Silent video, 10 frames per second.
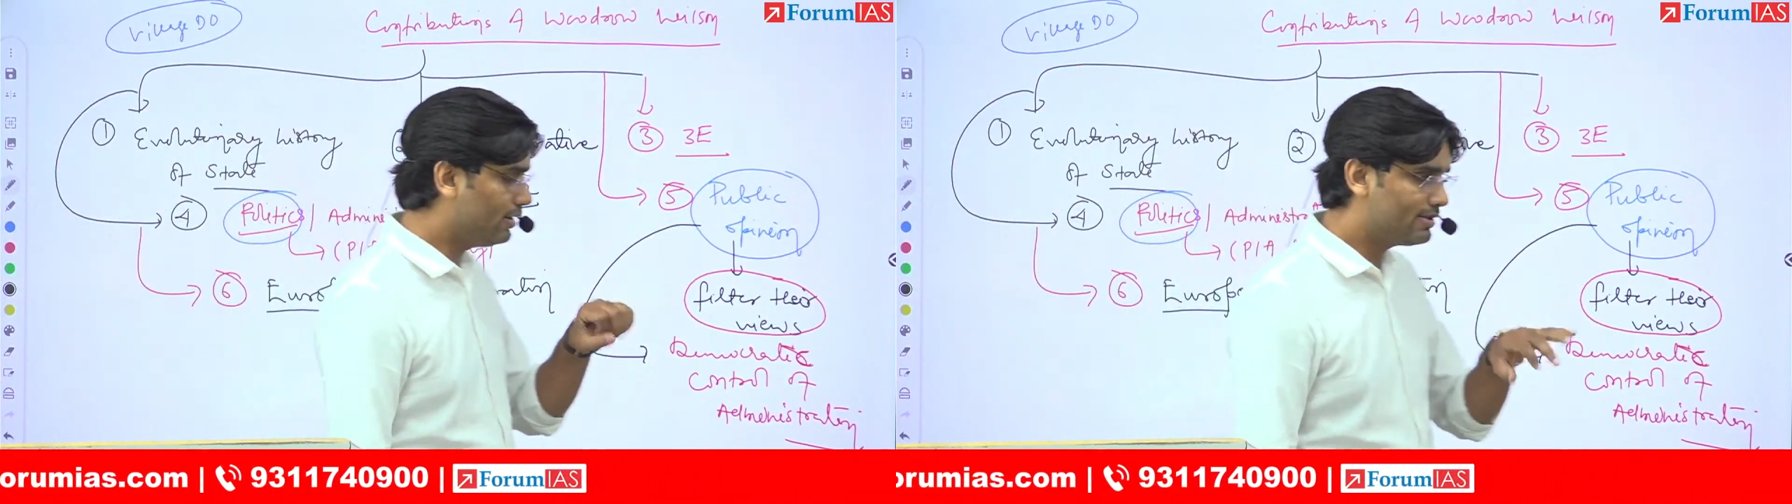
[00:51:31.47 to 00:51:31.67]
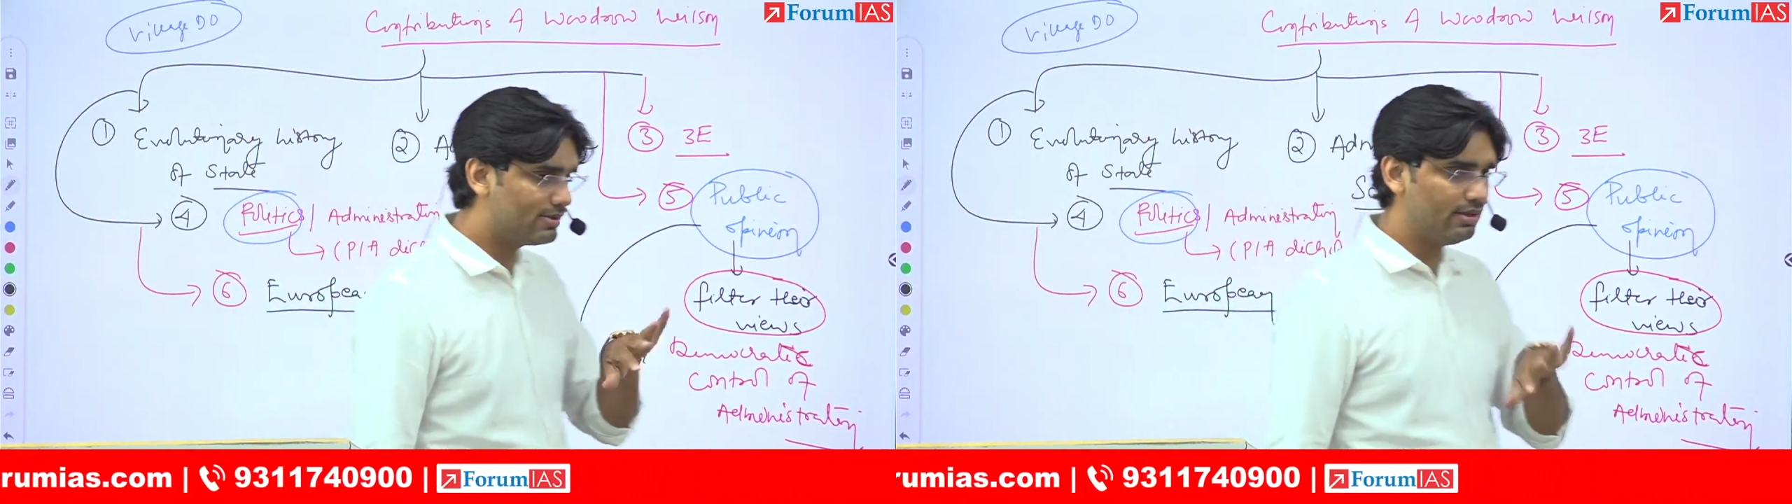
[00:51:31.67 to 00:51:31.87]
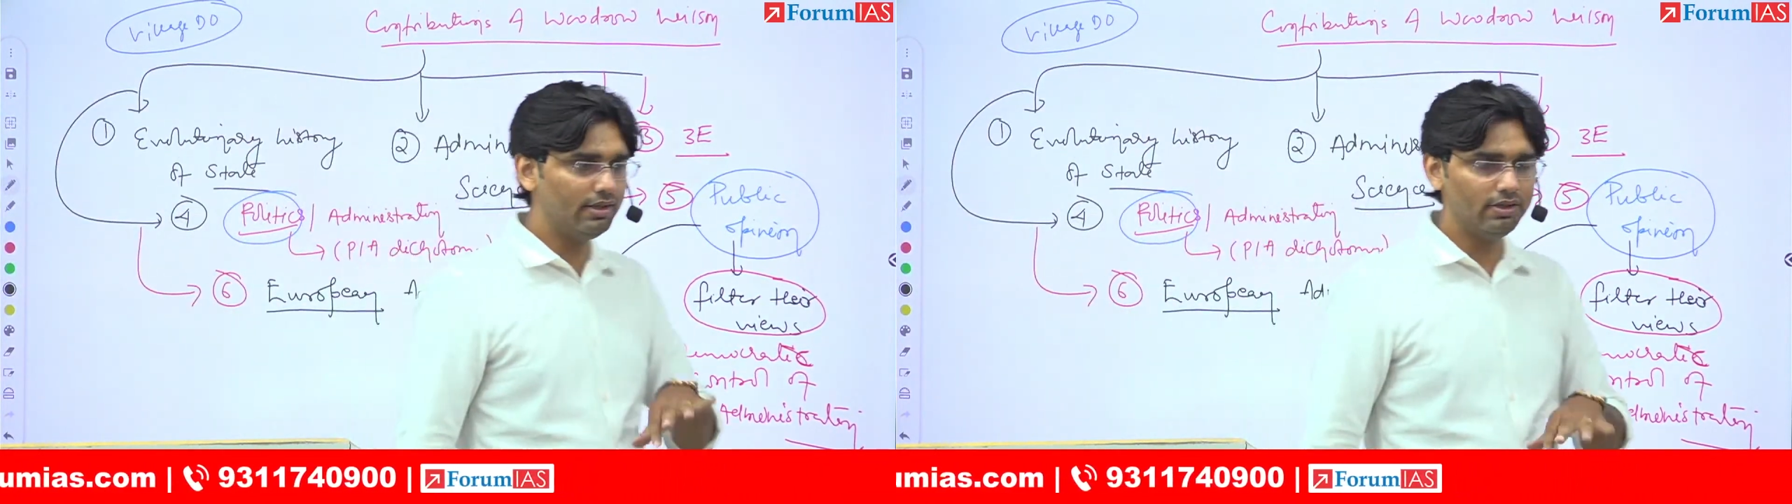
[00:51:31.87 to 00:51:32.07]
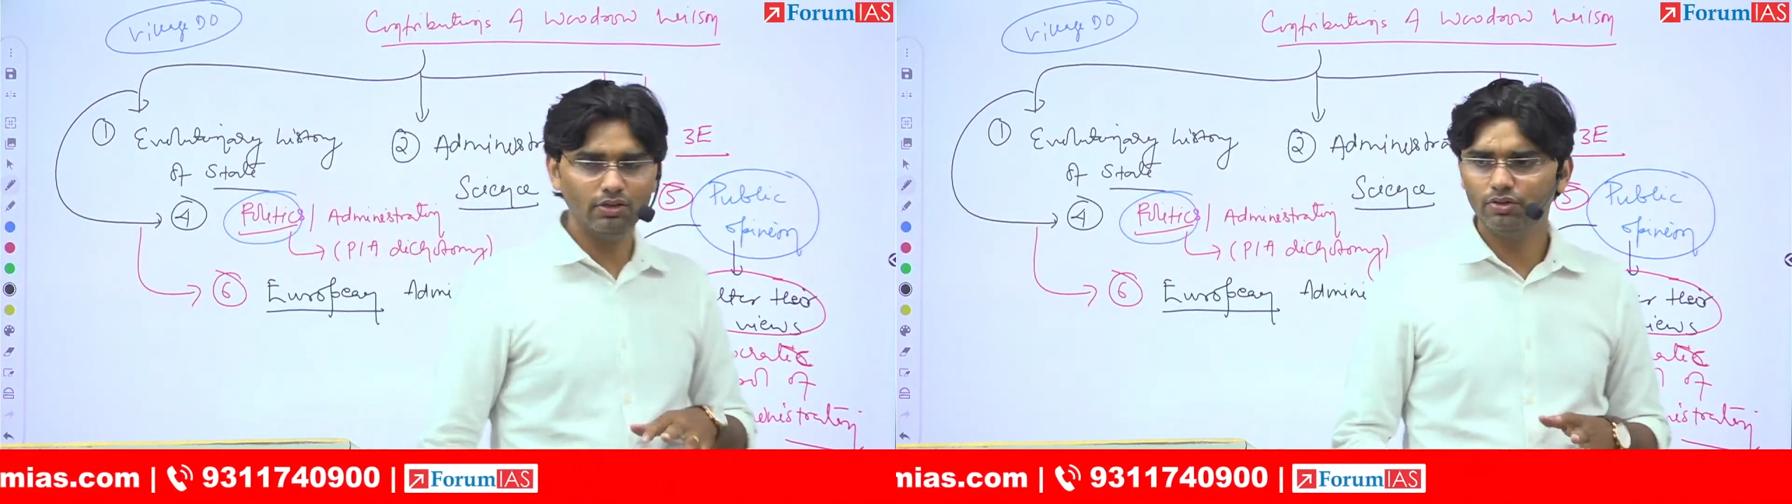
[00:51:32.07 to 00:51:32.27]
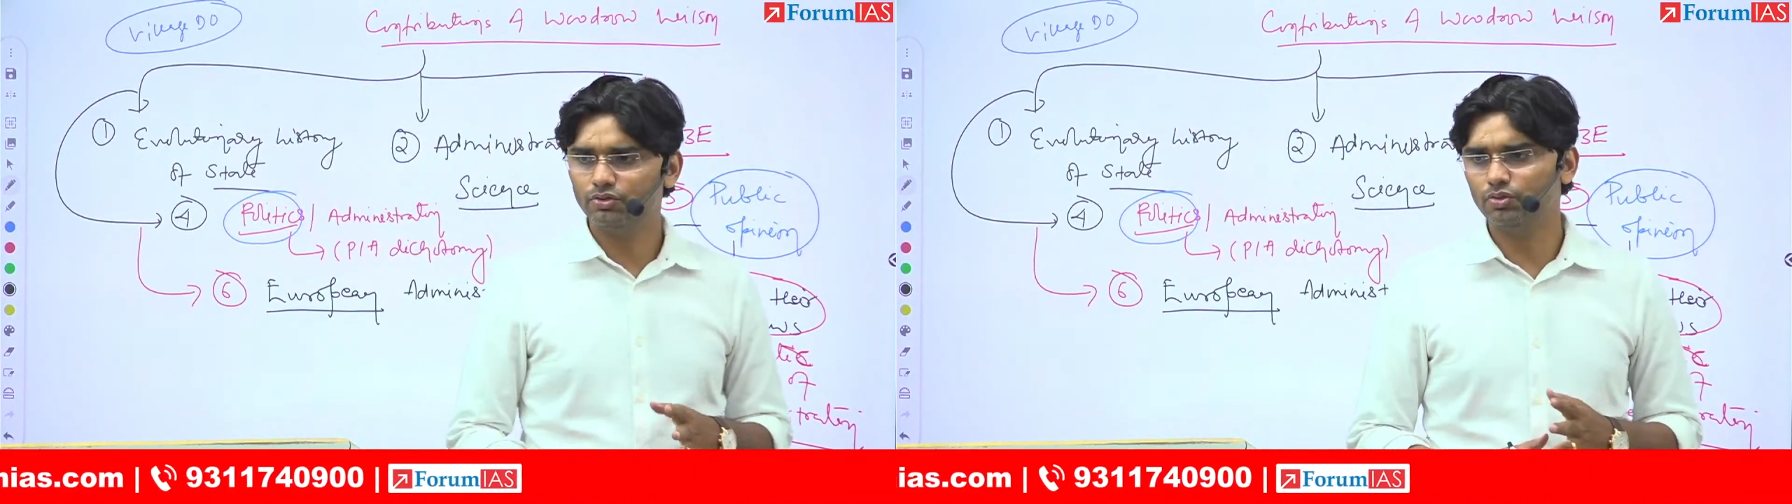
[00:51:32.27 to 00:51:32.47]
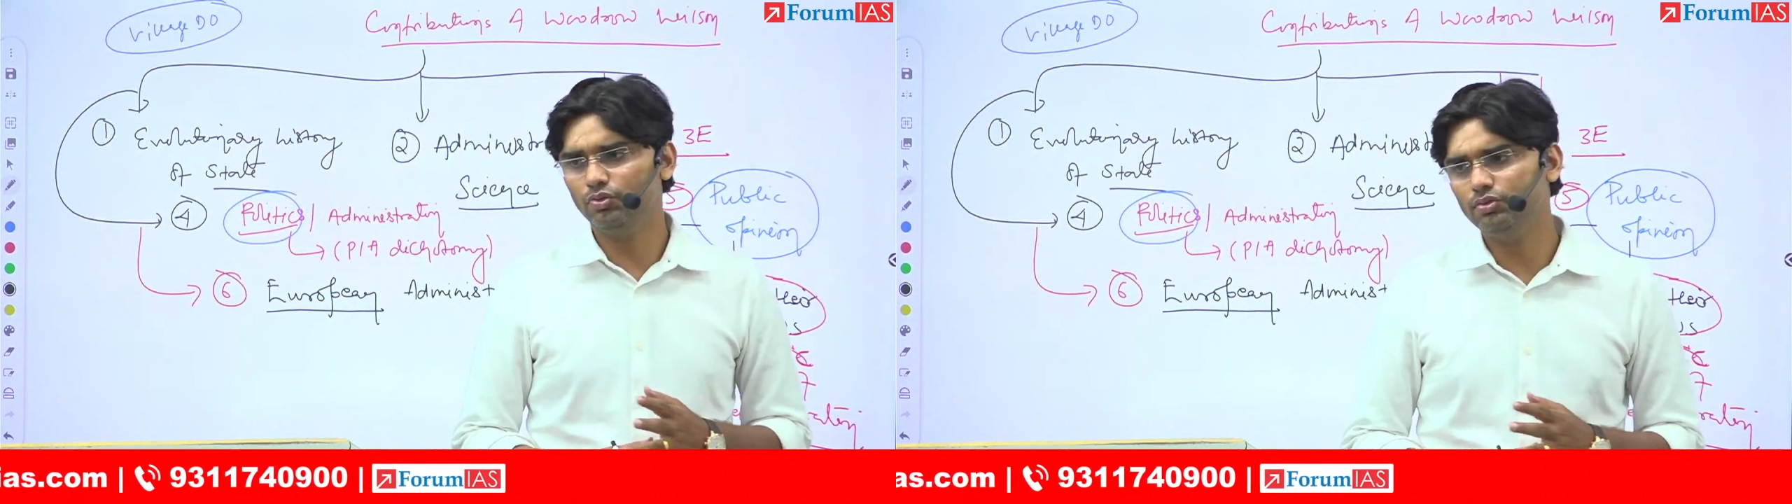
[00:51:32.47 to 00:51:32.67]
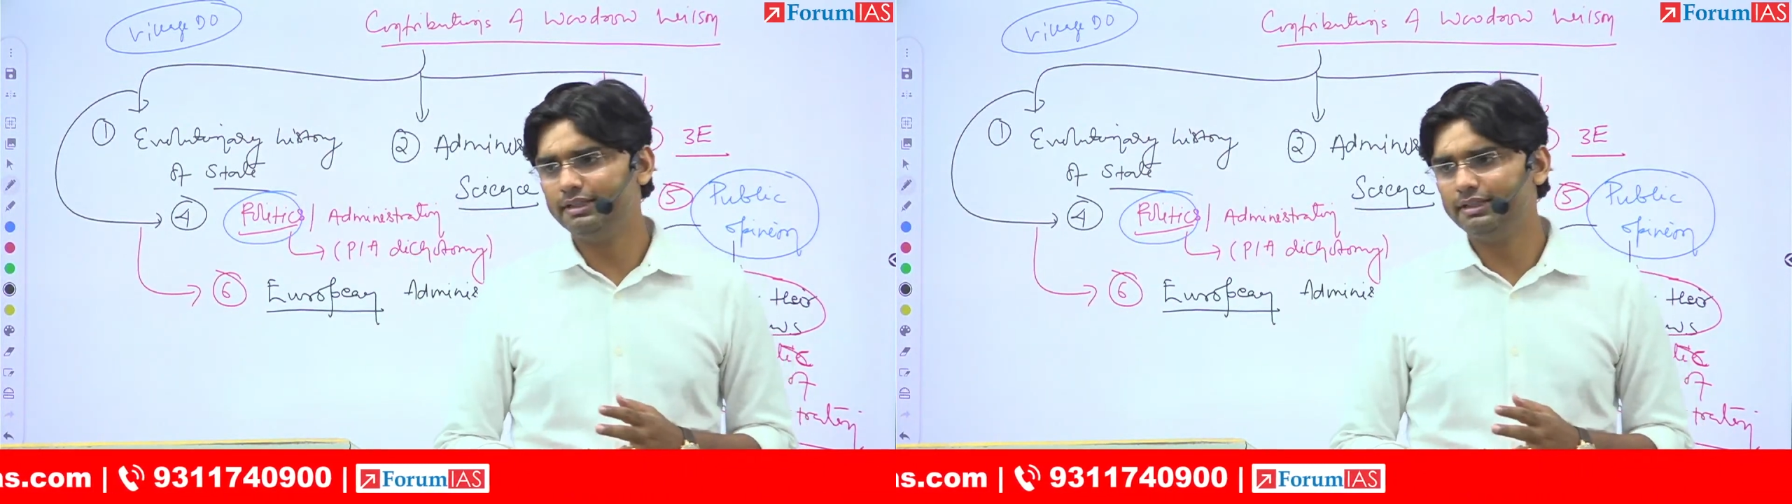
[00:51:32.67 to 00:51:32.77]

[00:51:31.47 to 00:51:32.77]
is there, so